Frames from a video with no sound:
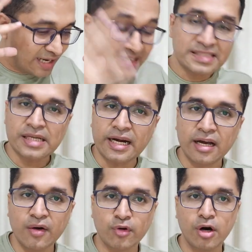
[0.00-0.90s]

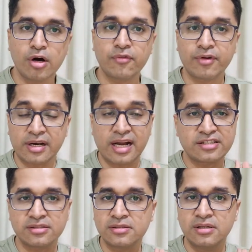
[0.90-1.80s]
understanding how law of
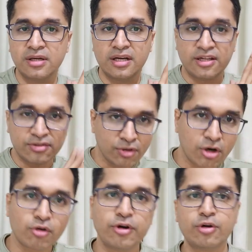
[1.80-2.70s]
attraction is
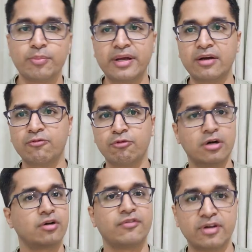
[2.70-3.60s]
not going to make
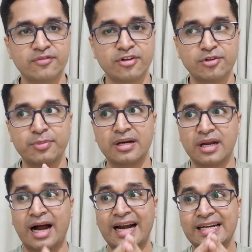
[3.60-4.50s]
world of a difference, but
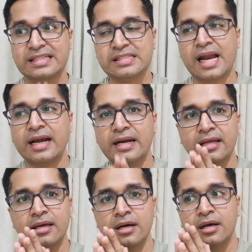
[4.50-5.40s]

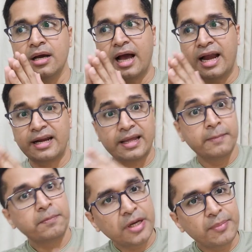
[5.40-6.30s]
understanding and
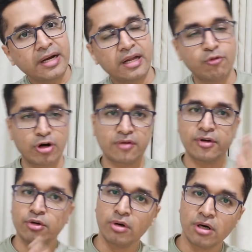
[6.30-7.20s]
implementing
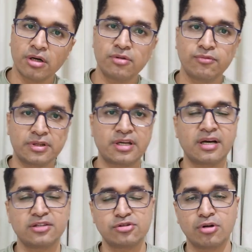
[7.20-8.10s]
whatever you learn with
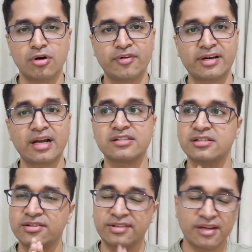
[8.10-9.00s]
regards to law of
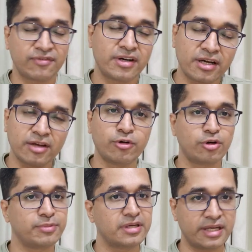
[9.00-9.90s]
attraction is definitely
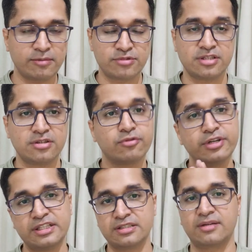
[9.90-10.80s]
going to be a game changer
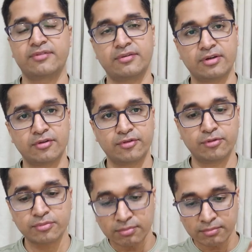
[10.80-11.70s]
for each and every one of
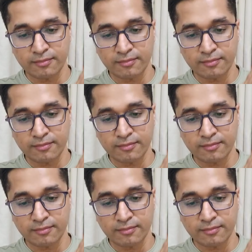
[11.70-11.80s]
you.